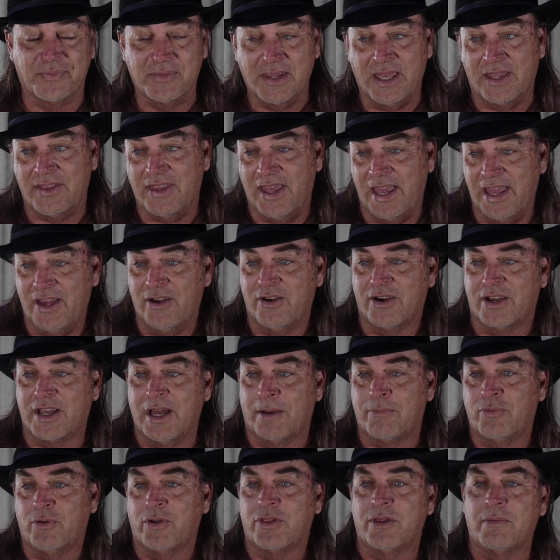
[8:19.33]
And they hook
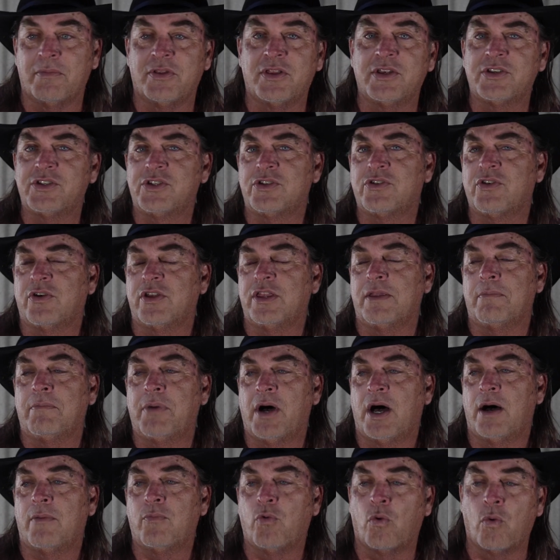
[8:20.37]
up with him, and this is during the
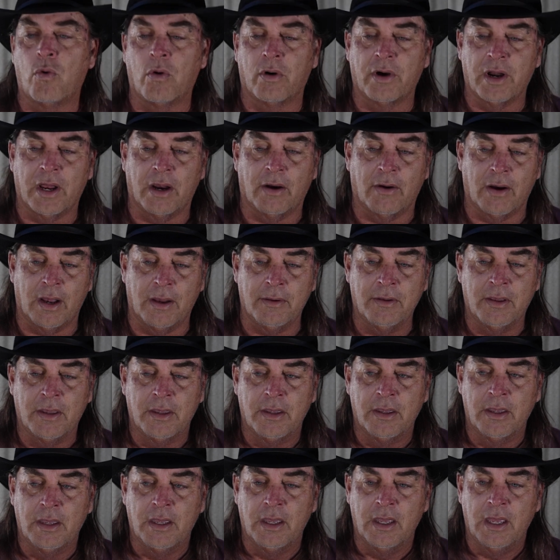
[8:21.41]
Bob Ward era.
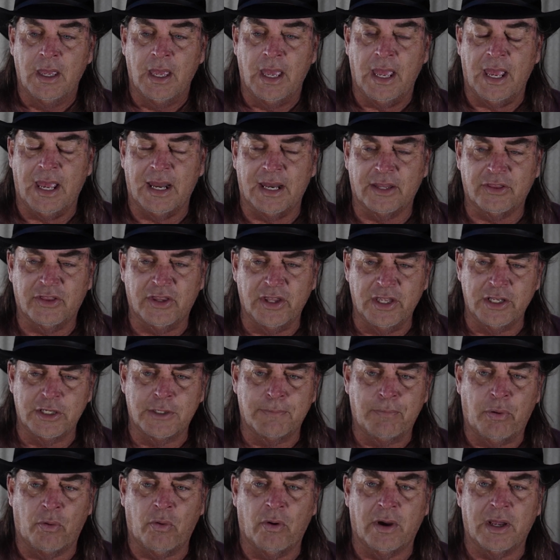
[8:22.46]
And at this
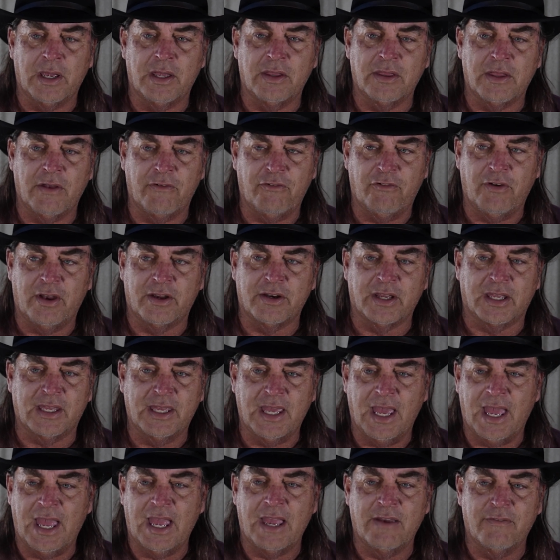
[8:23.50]
point, they found a
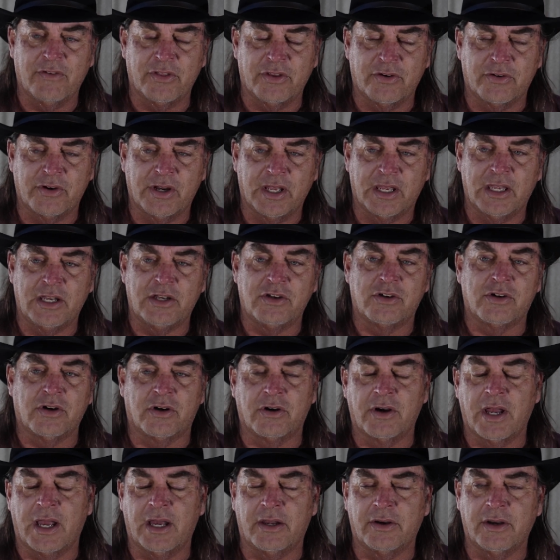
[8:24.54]
cave, and they're digging
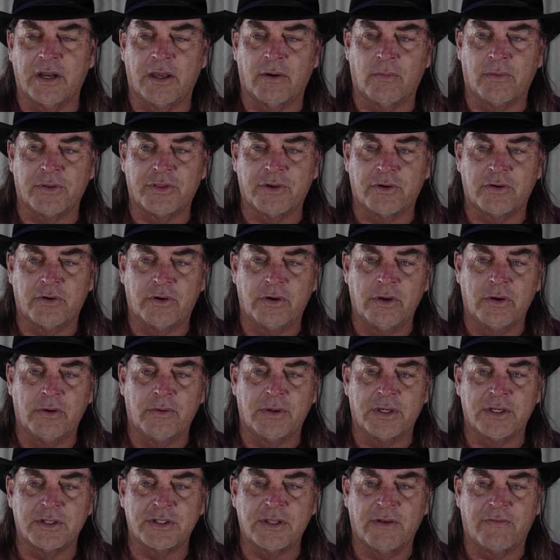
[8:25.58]
dirt out. Now, what they're
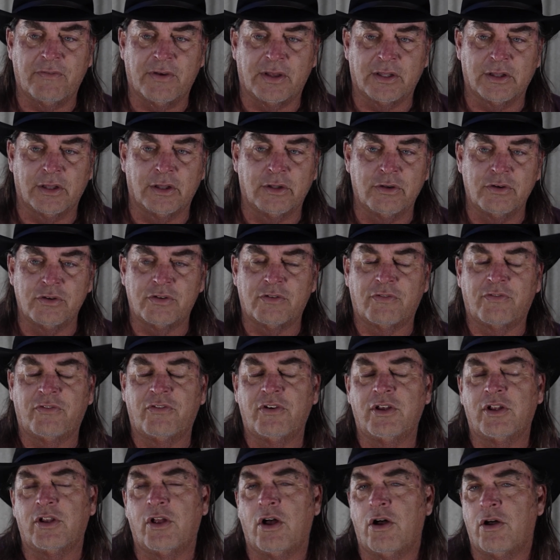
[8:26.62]
doing is they found loose
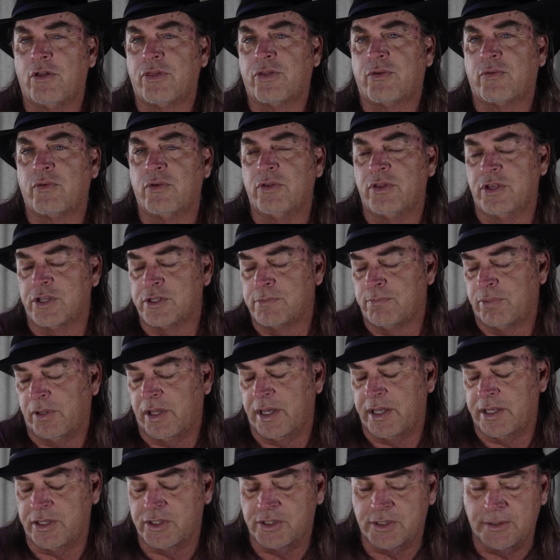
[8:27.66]
fill all through this
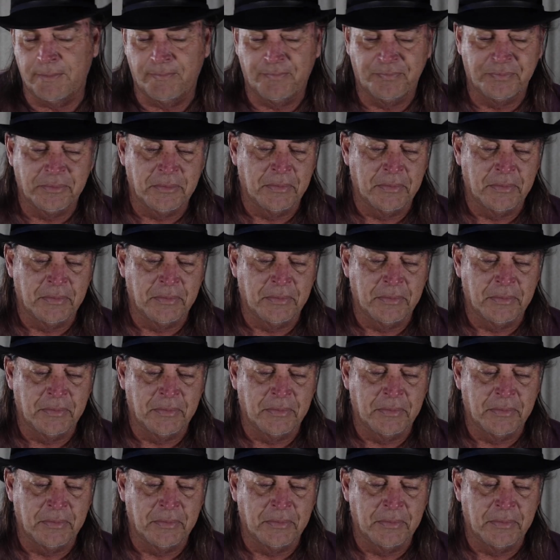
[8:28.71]
place.